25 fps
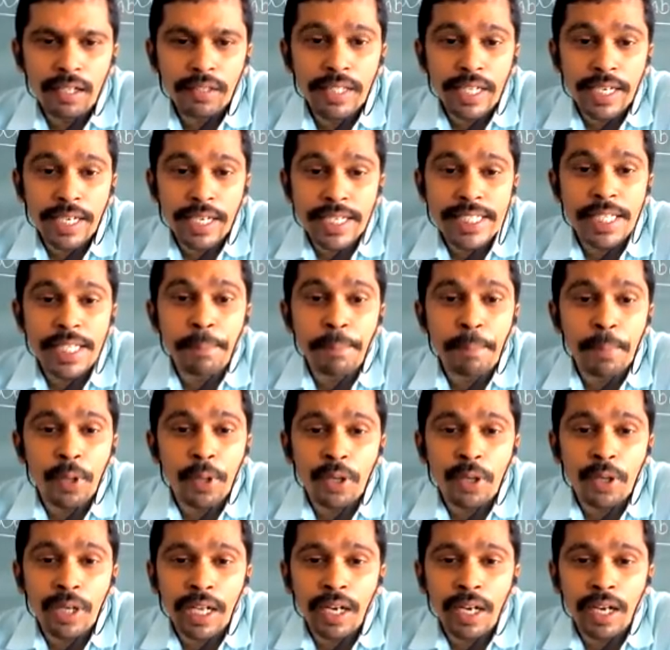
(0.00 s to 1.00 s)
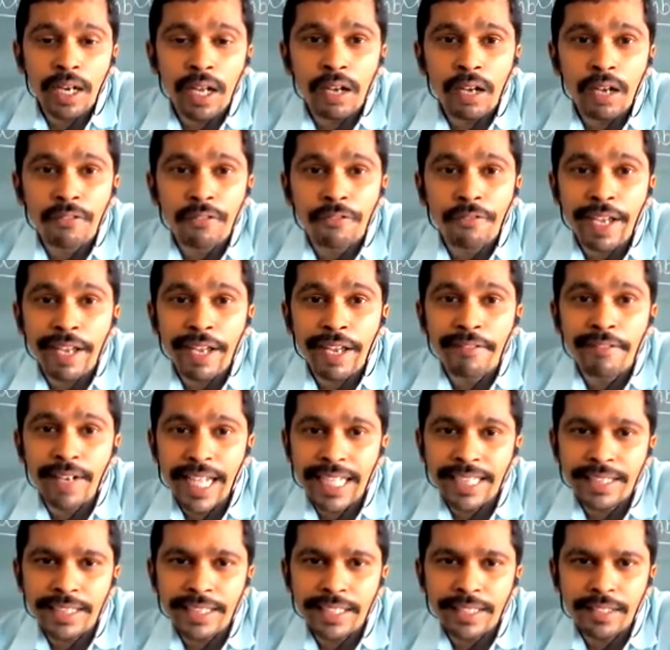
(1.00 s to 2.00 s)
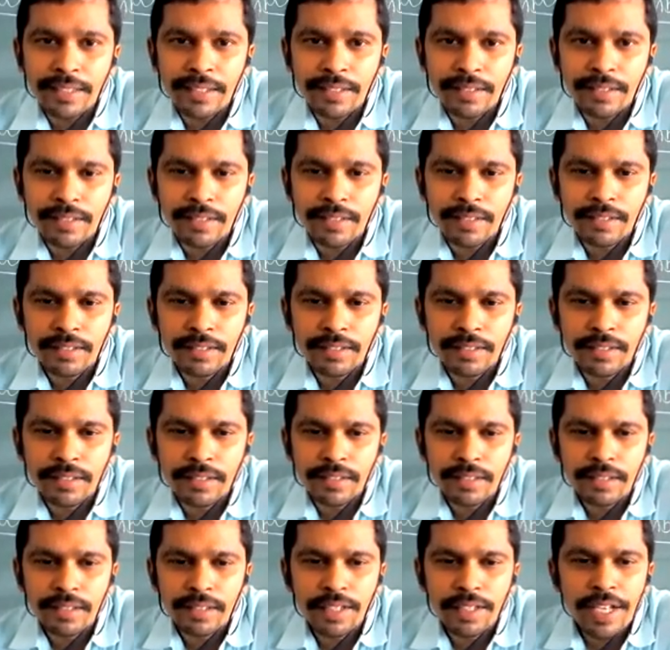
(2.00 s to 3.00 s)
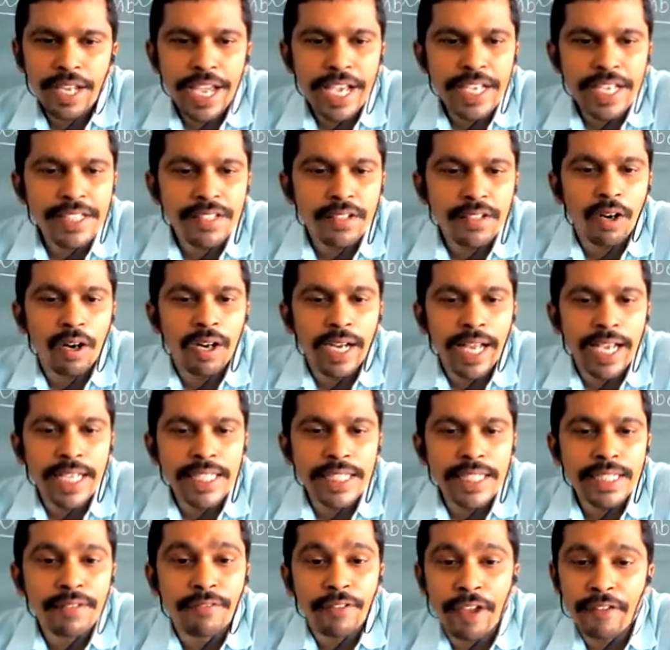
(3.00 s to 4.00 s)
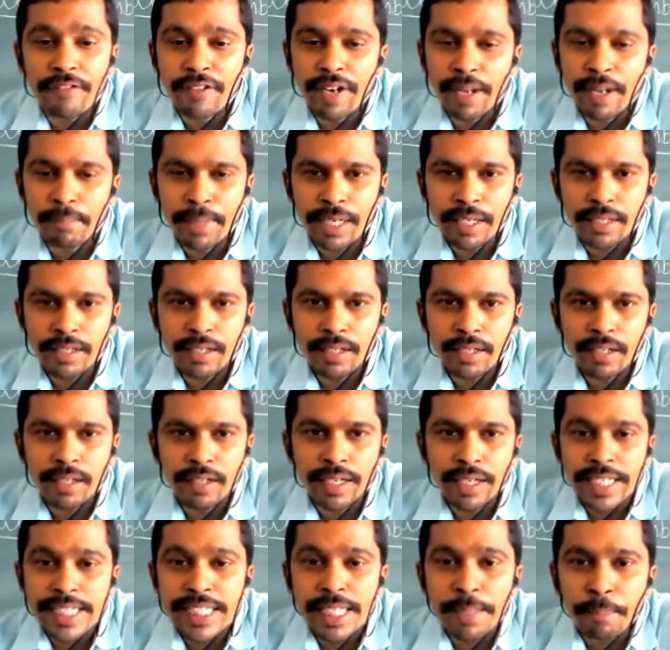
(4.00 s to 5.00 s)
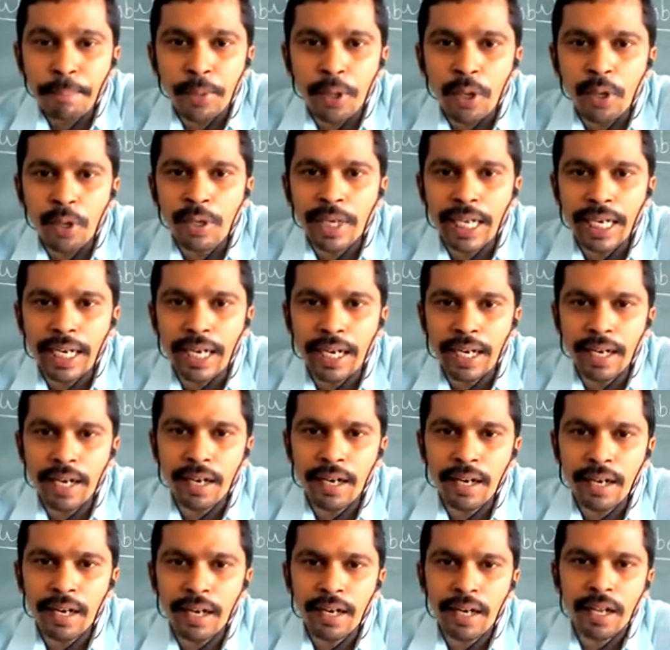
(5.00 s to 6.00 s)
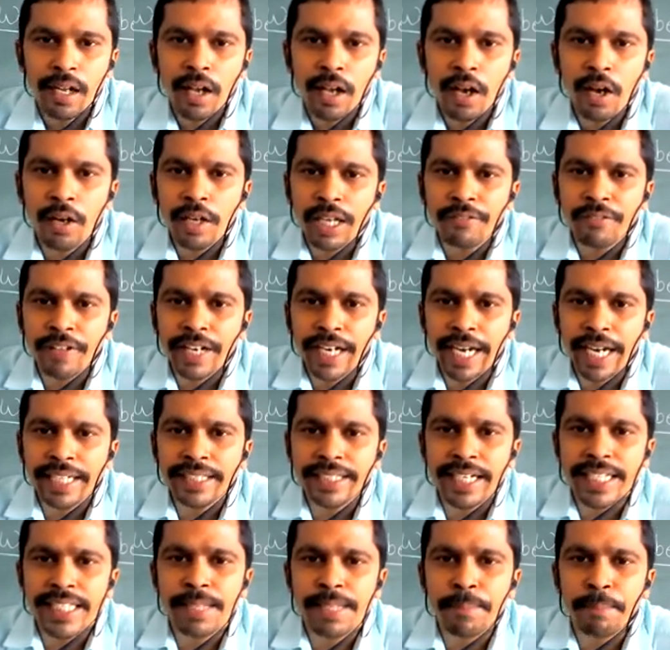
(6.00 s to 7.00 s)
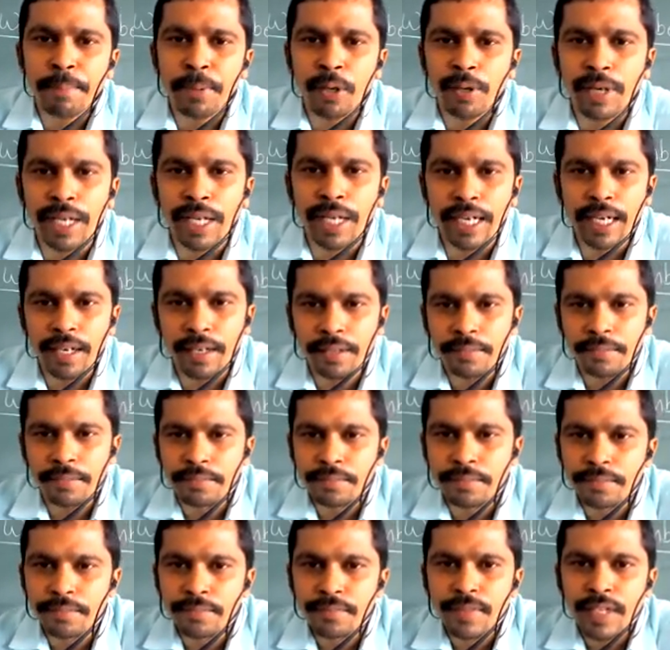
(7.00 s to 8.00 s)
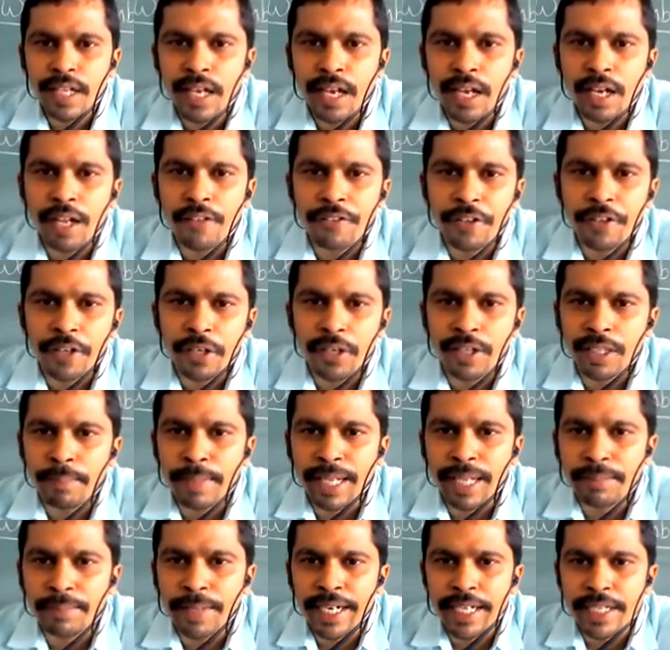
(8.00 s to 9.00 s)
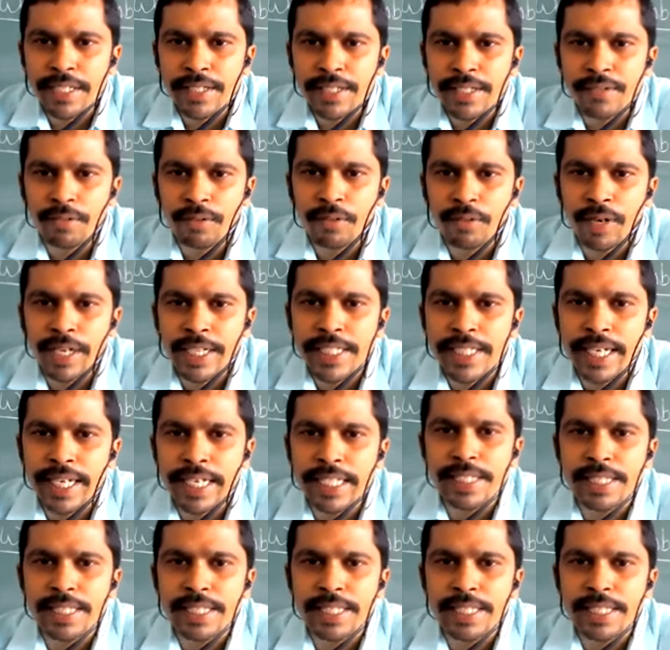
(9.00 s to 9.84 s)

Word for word: the reciprocal of wavelength is called as wave number. Reciprocal. How can we write the reciprocal? All of you know the mathematics. What is the